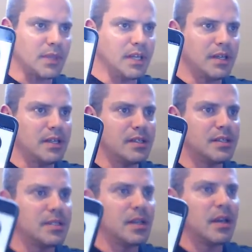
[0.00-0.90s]
It
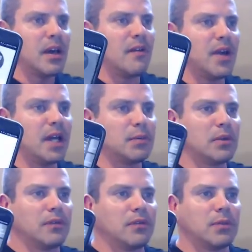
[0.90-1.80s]
is
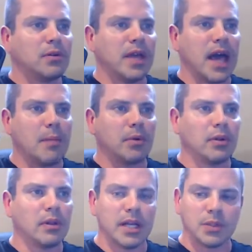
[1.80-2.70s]
available for both
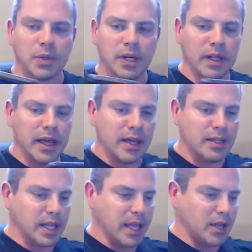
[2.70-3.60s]
Apple as well
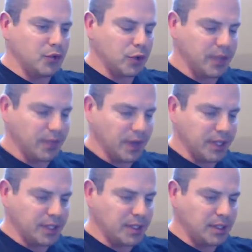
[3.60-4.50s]
as Android
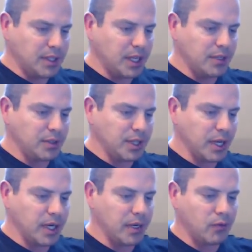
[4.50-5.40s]
devices, and you can
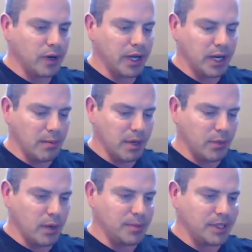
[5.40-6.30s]
get it right on my
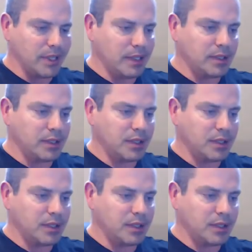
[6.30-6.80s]
website.